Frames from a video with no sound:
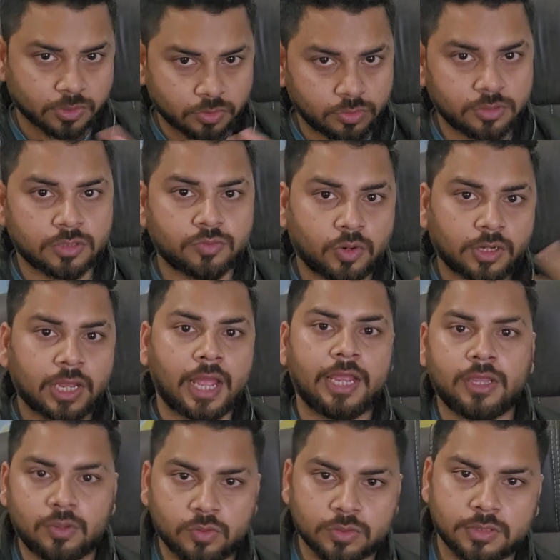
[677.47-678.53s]
So this is what I
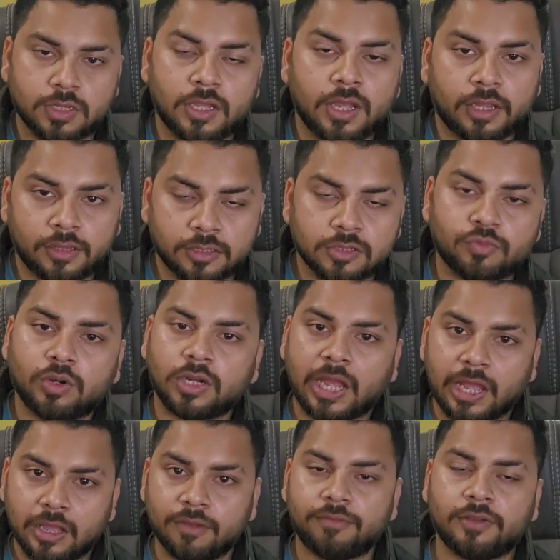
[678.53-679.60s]
use. This is what
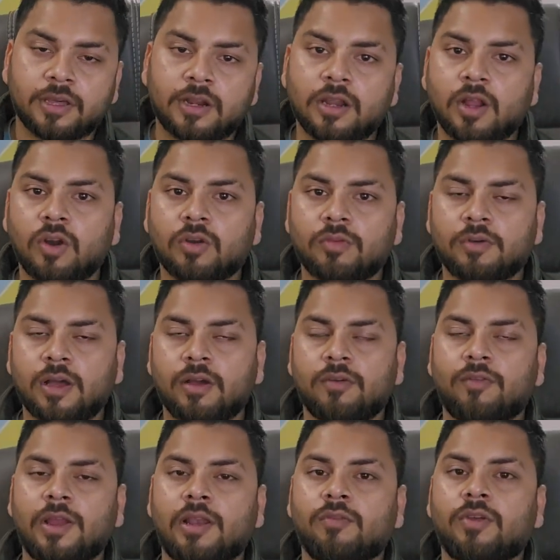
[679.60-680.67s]
I have figured out
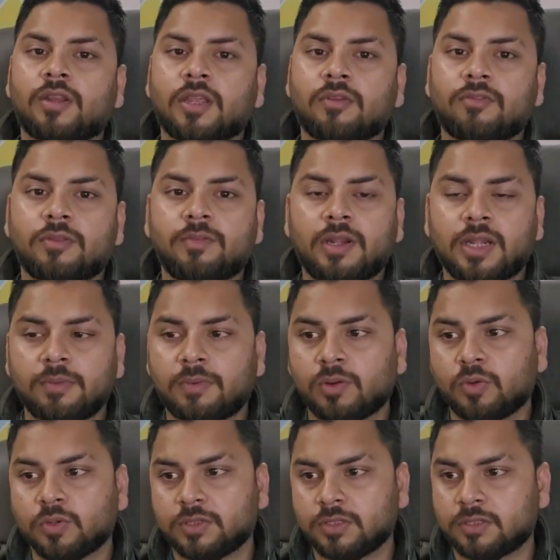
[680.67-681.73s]
while working with multiple
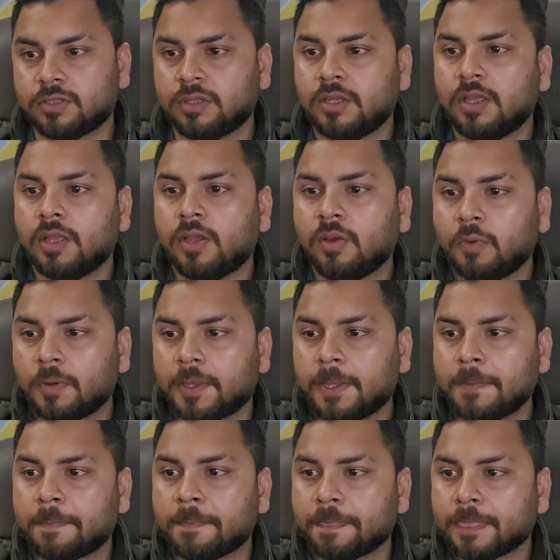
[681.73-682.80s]
coaches.
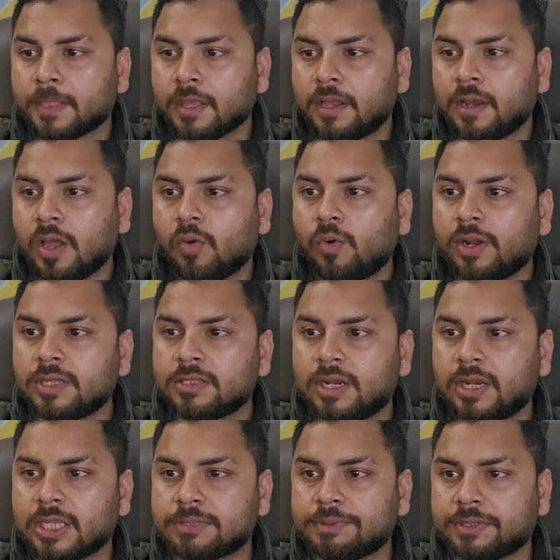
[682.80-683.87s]
Okay. Now, what is the
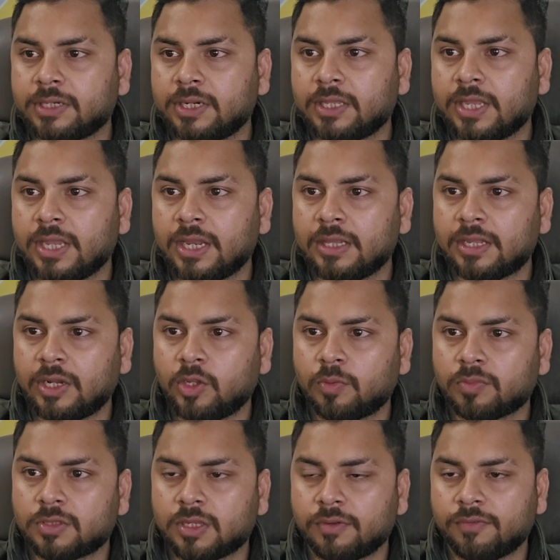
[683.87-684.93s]
unexpected gain that
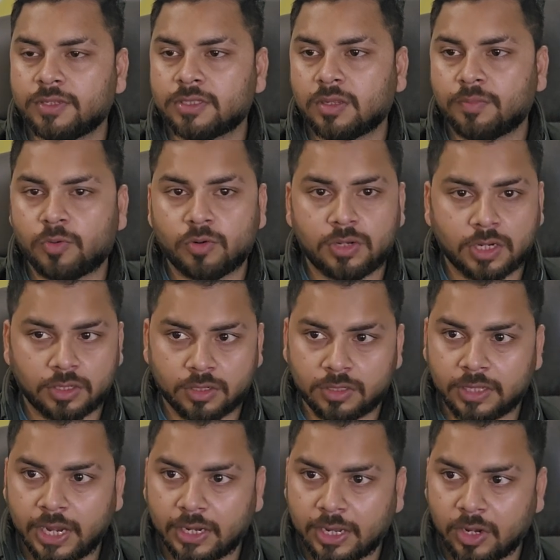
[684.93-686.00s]
your service or product
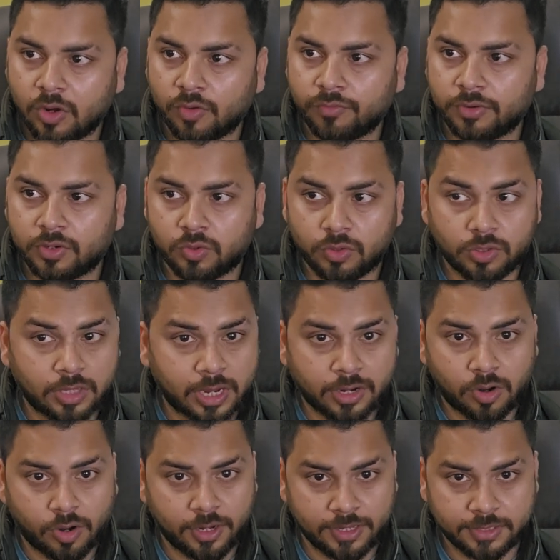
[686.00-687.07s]
that can offer to your
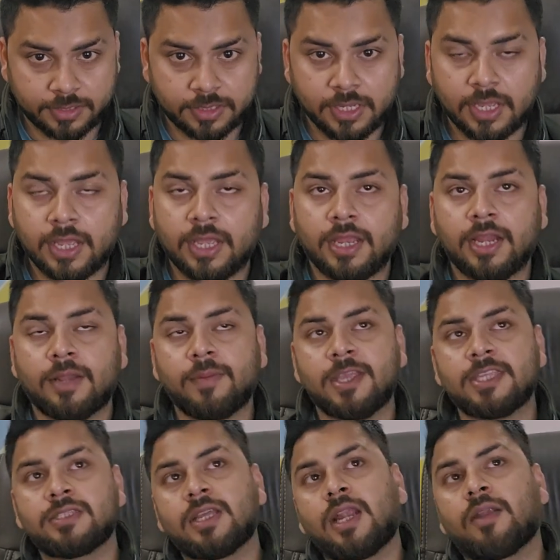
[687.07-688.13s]
target audience? It
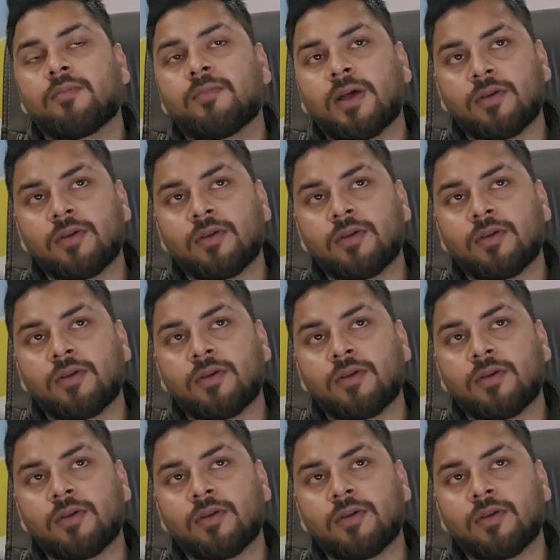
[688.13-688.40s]
means that